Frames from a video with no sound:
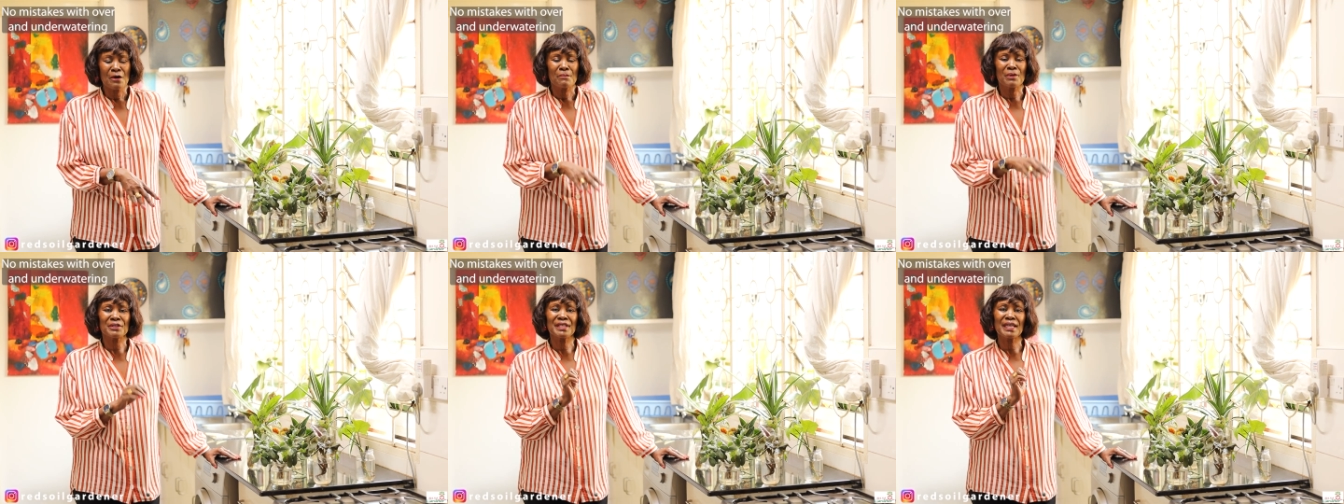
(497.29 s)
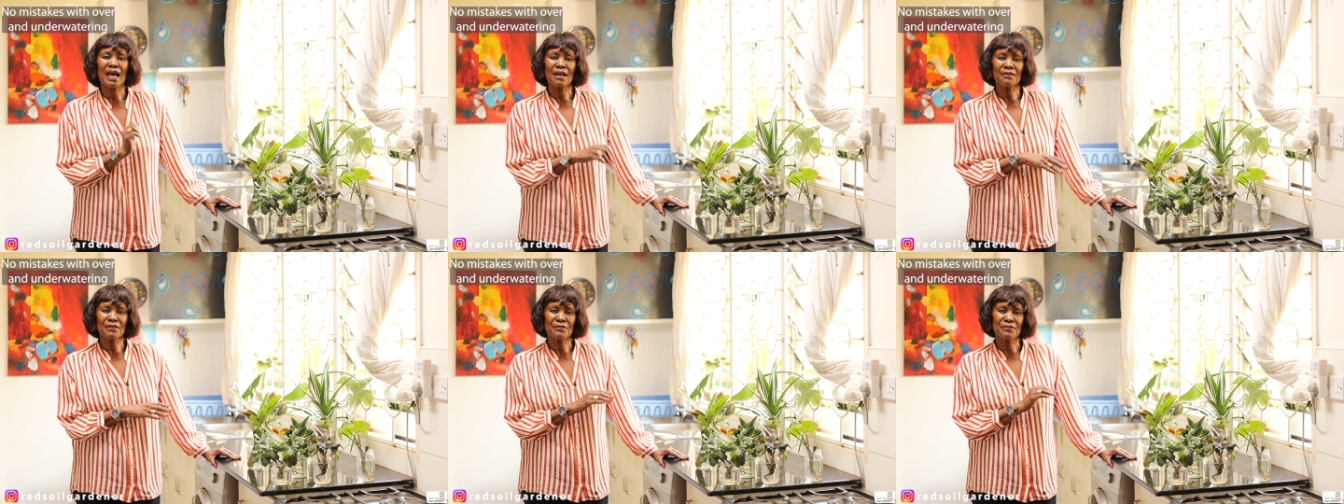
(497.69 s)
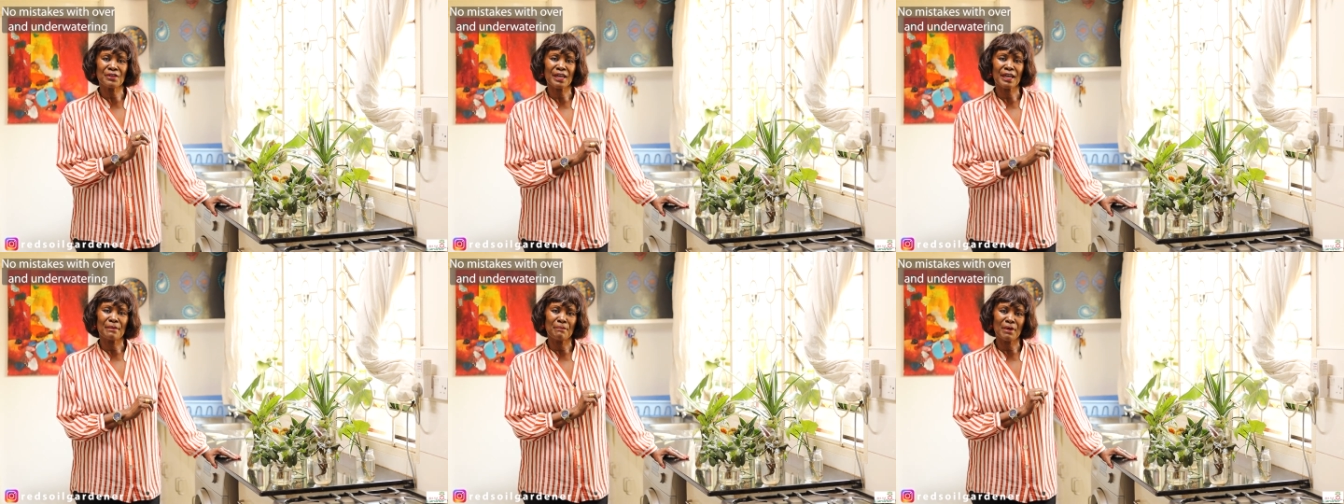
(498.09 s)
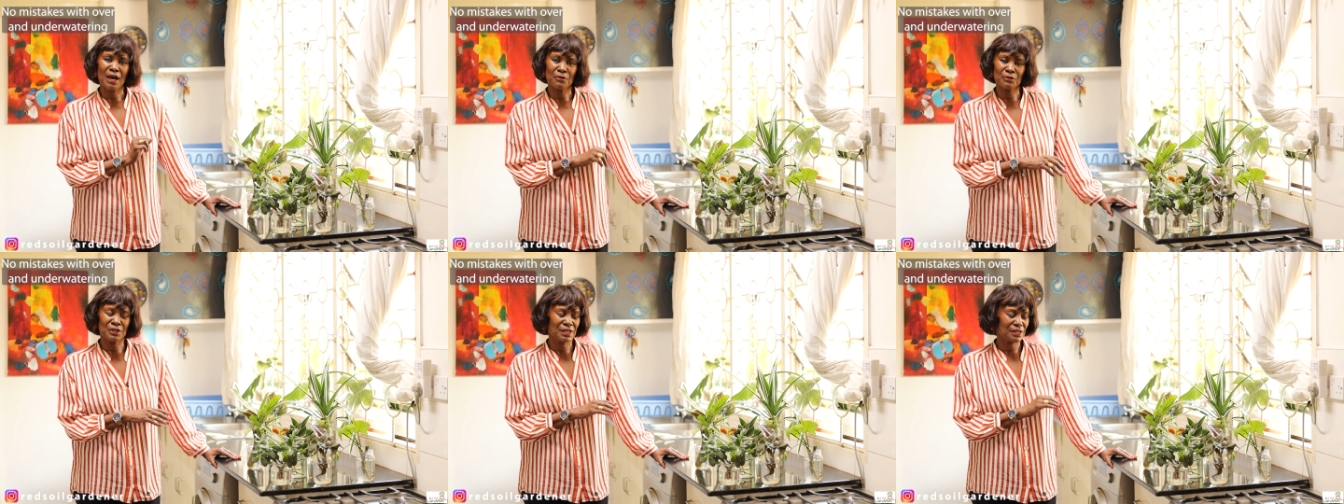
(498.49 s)
But the other thing
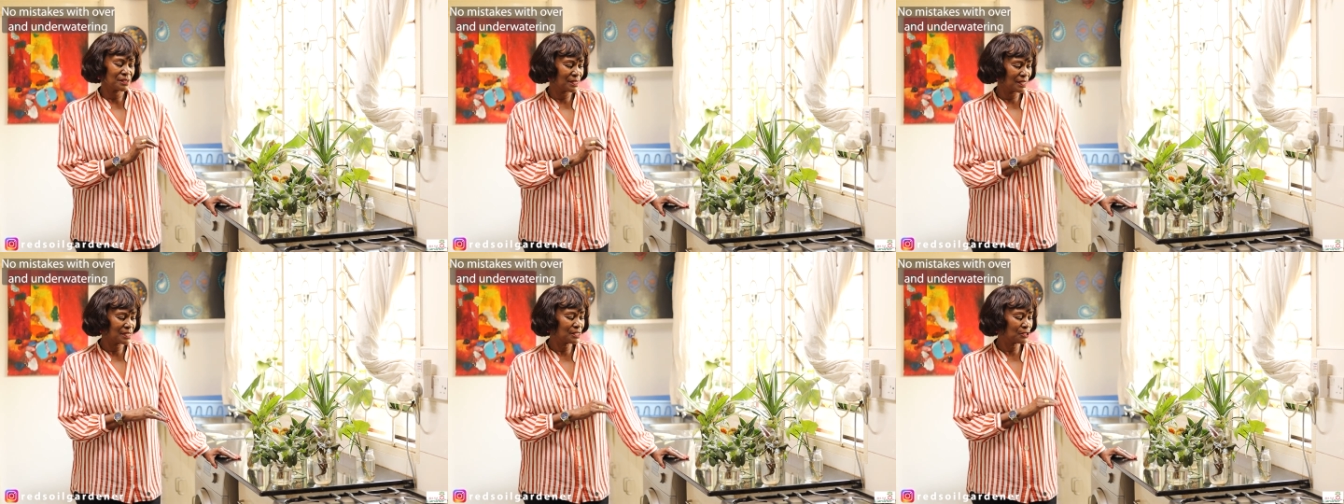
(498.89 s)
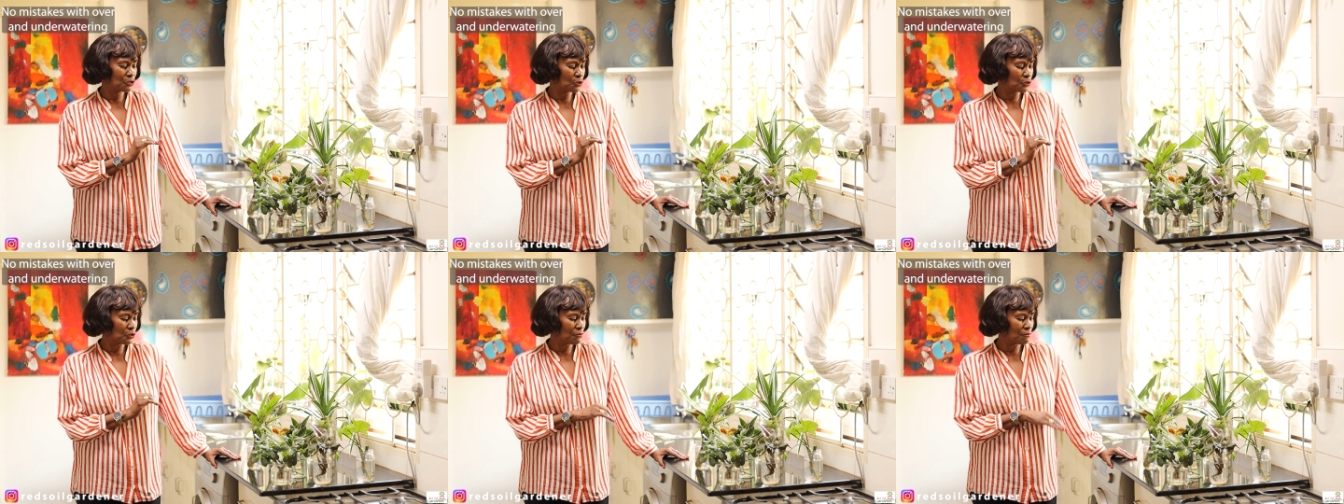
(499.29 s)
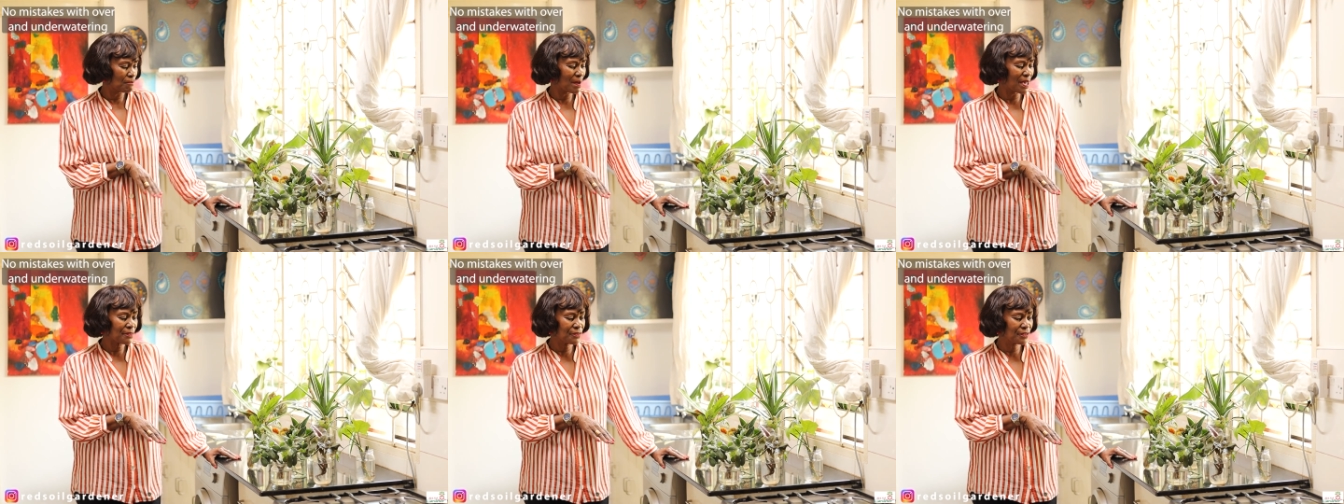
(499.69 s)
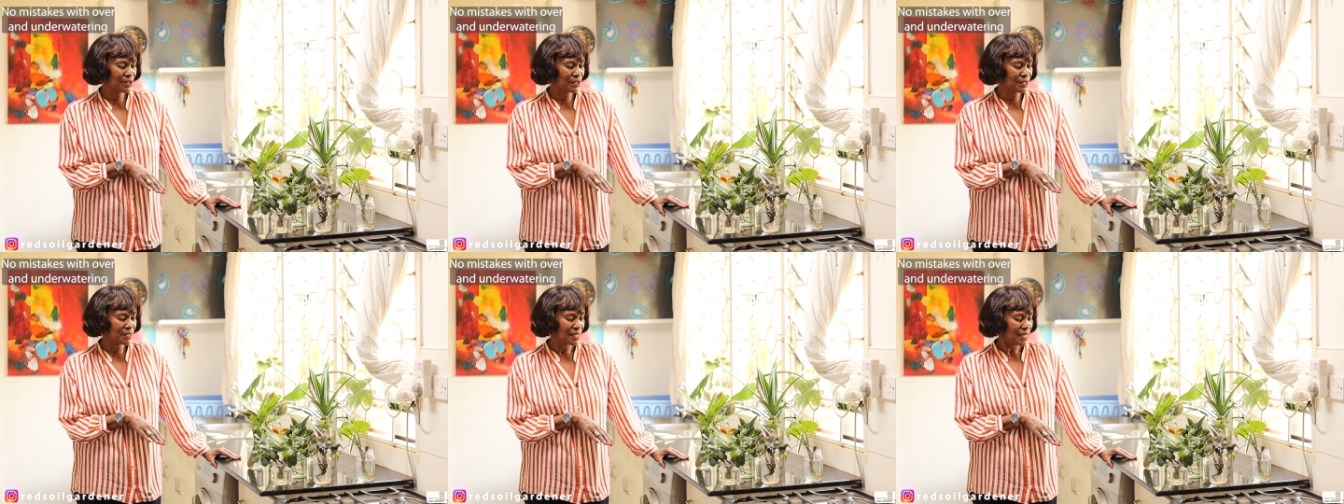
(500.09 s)
about this sort of
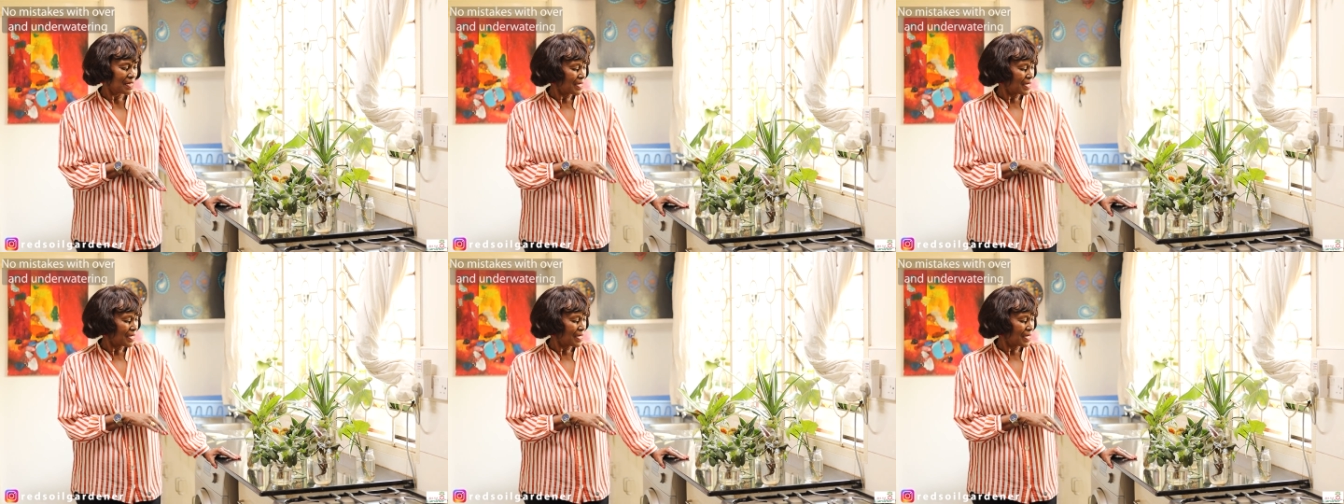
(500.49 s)
method